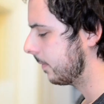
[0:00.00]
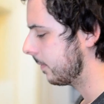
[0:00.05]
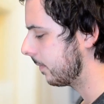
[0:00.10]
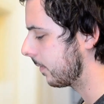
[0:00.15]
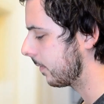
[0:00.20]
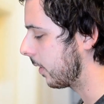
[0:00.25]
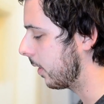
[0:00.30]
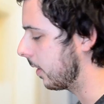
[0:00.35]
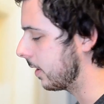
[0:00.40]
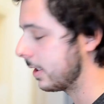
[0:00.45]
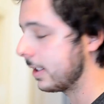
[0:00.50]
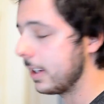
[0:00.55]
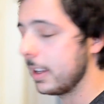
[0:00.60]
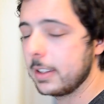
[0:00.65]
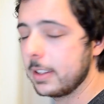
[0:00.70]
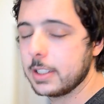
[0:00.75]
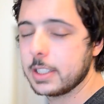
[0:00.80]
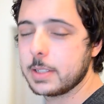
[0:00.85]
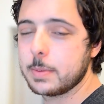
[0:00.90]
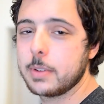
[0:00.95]
Of course, the other
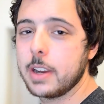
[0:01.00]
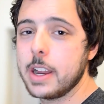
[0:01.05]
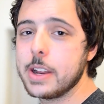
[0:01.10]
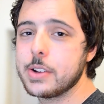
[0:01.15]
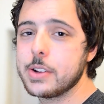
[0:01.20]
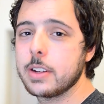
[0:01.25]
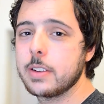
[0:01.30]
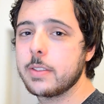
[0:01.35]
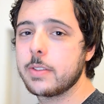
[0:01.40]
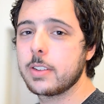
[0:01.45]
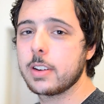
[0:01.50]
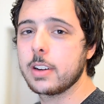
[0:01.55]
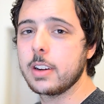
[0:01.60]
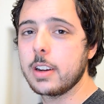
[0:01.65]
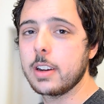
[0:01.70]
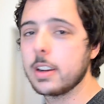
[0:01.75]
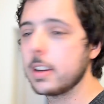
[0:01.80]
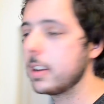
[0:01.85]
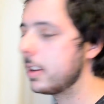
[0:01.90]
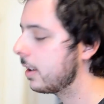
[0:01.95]
inspiration for
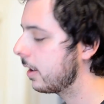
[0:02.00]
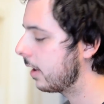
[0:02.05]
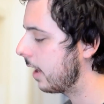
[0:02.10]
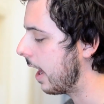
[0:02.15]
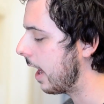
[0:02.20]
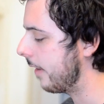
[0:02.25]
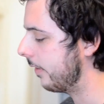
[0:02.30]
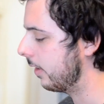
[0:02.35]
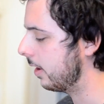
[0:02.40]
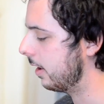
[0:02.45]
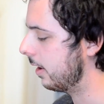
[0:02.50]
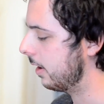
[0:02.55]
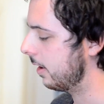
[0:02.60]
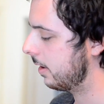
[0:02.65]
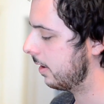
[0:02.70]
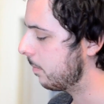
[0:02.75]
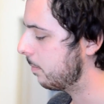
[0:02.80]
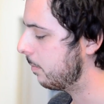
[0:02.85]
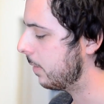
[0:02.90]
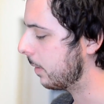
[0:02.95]
having a
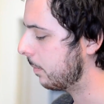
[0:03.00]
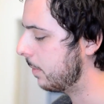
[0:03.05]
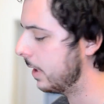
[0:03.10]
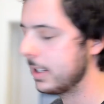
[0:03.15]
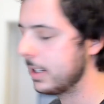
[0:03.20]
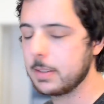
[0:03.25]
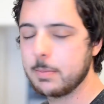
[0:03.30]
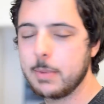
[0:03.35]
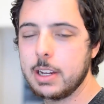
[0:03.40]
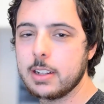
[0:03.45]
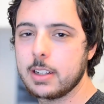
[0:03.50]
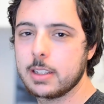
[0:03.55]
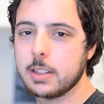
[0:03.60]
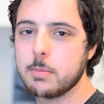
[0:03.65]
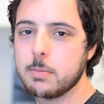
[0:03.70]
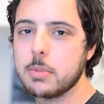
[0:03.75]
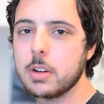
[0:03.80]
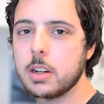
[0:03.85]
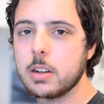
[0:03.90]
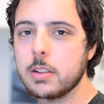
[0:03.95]
big piece of meat on the
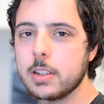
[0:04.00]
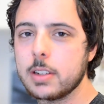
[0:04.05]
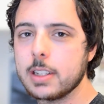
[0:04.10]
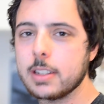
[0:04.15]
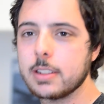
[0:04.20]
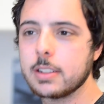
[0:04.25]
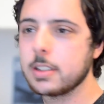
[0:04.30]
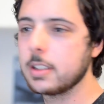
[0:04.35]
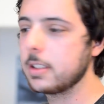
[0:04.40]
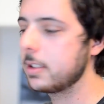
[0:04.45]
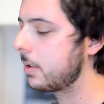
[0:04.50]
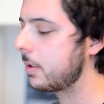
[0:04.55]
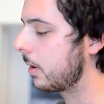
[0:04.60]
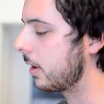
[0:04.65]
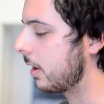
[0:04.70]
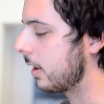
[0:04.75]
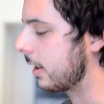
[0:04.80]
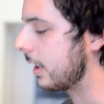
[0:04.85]
bone is the sort of